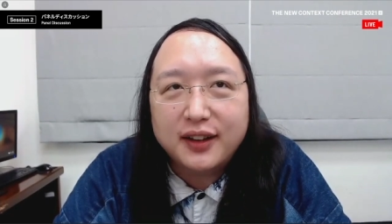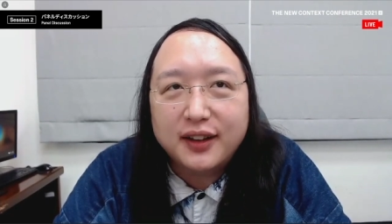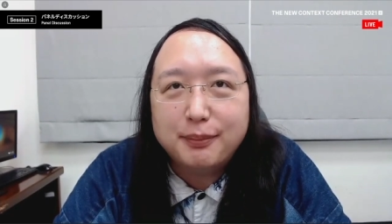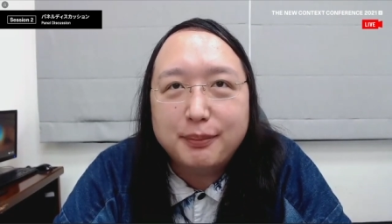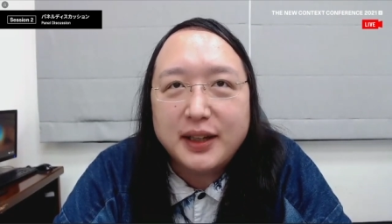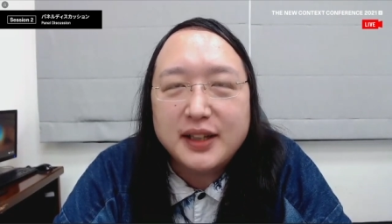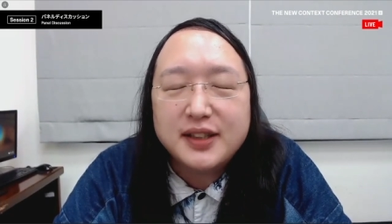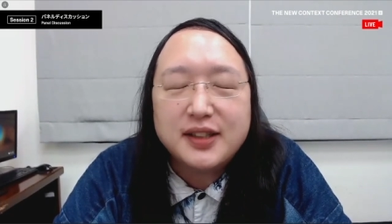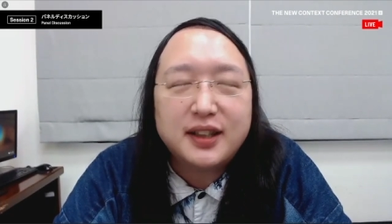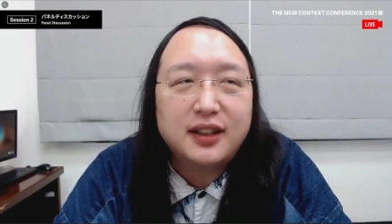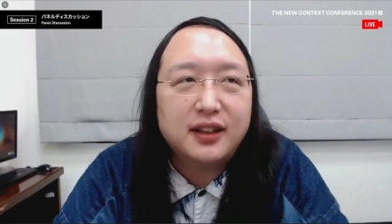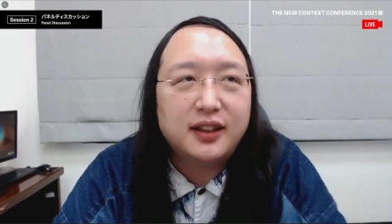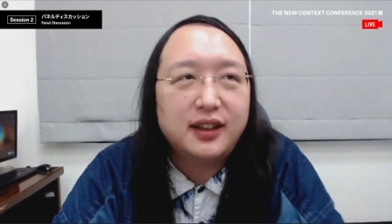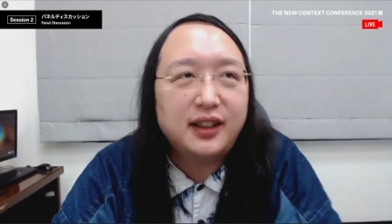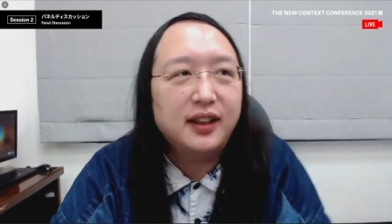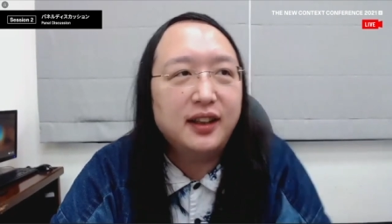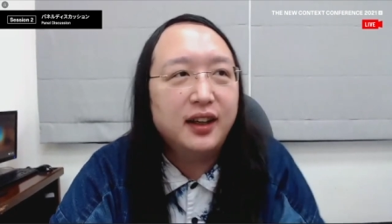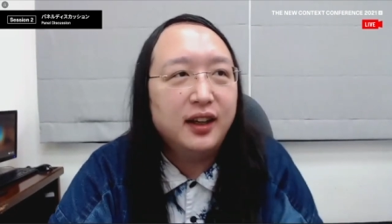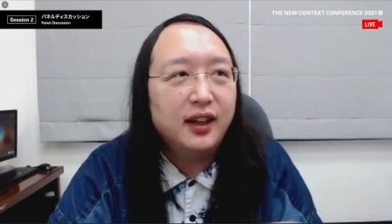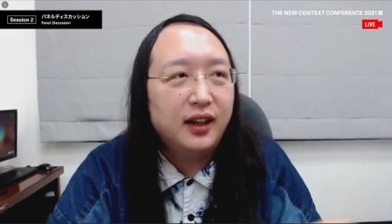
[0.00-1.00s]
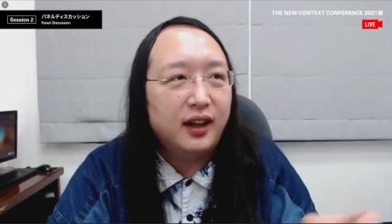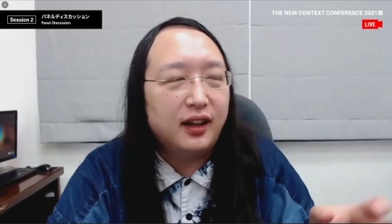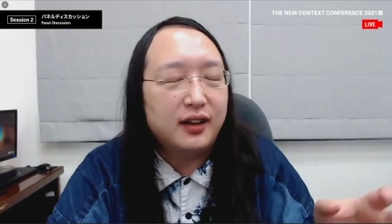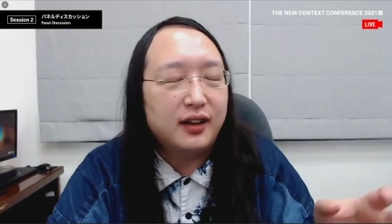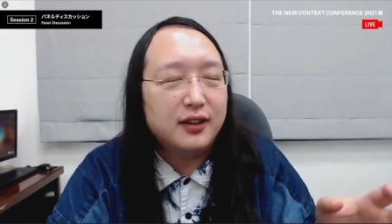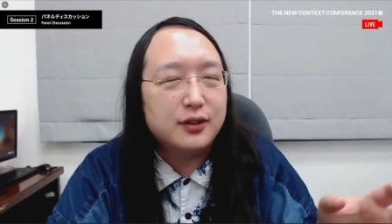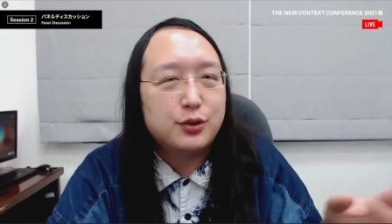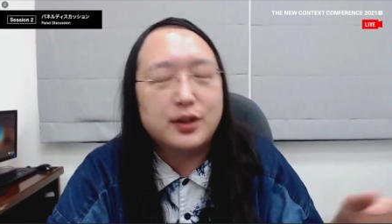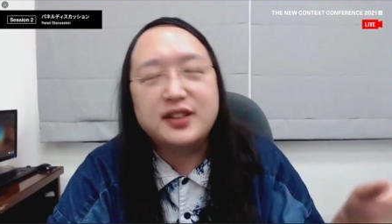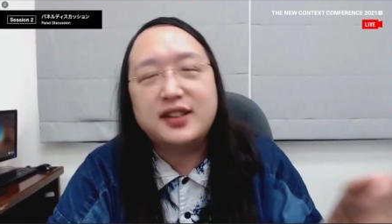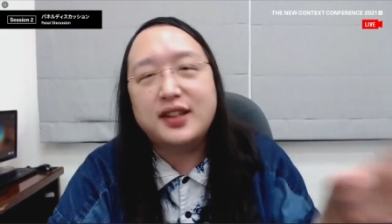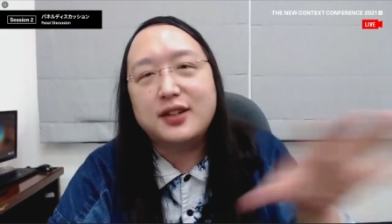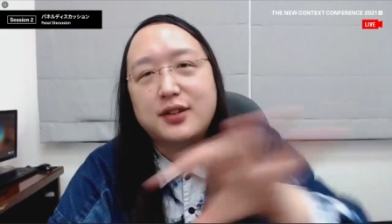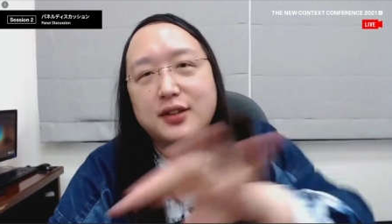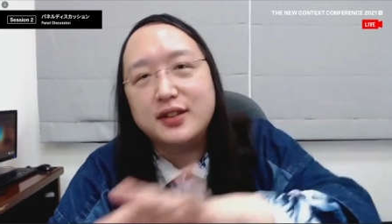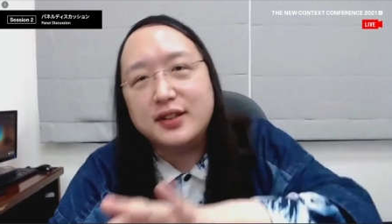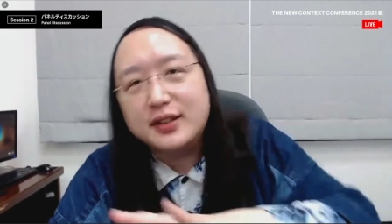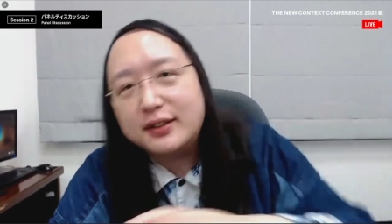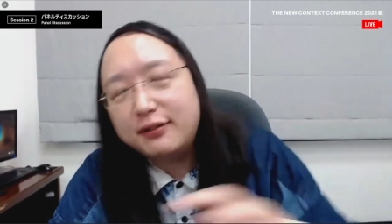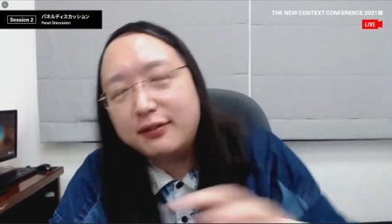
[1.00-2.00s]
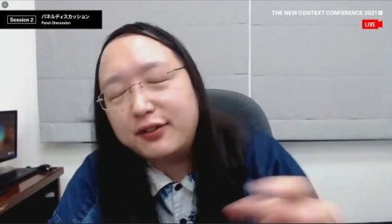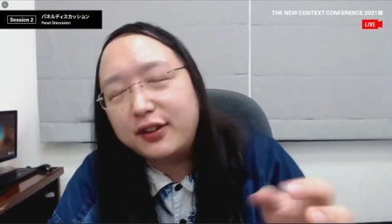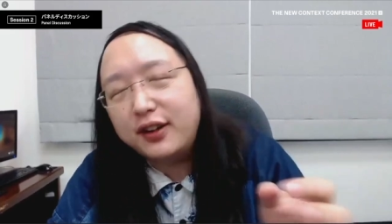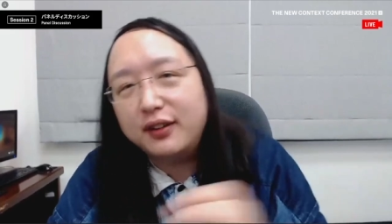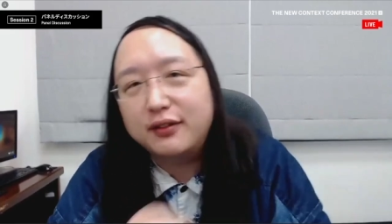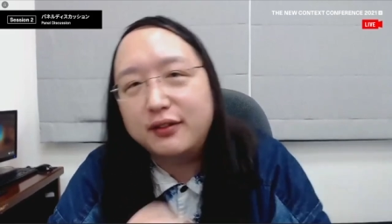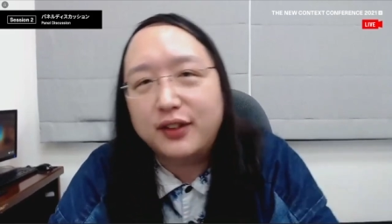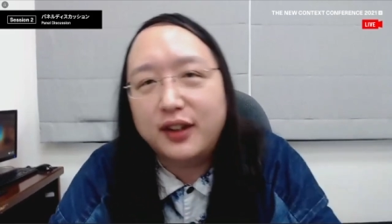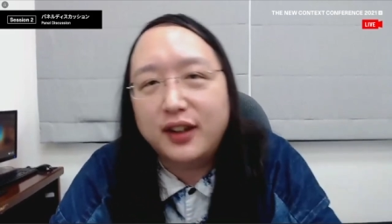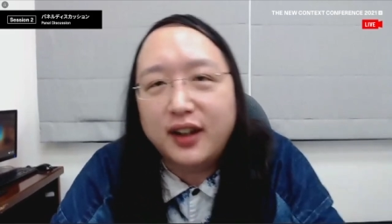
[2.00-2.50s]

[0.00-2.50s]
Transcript: basically transitions from